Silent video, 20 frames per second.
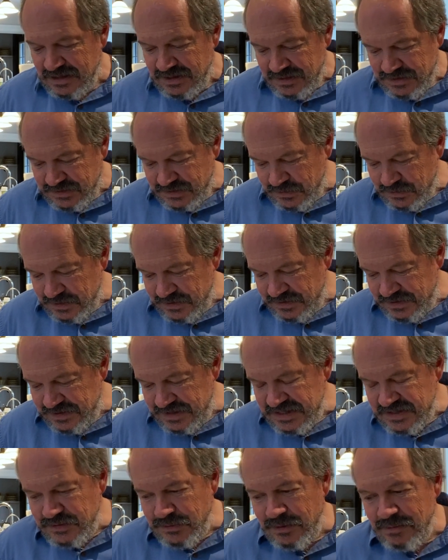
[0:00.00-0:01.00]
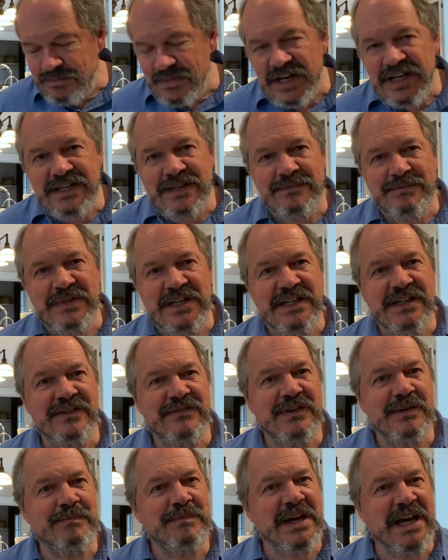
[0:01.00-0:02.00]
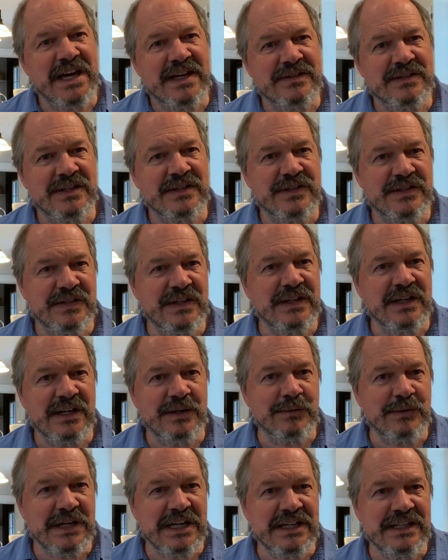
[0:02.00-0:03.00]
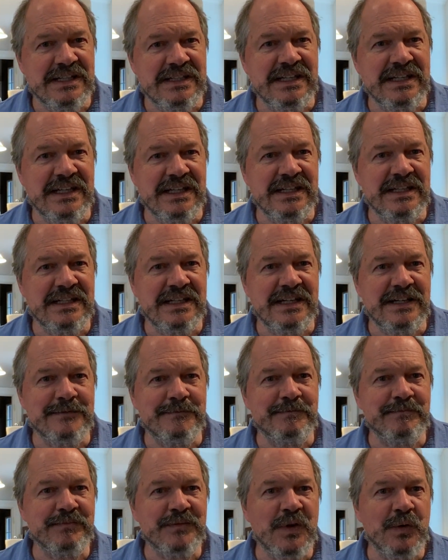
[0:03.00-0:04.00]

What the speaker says: So this reminded me of a passage that I read in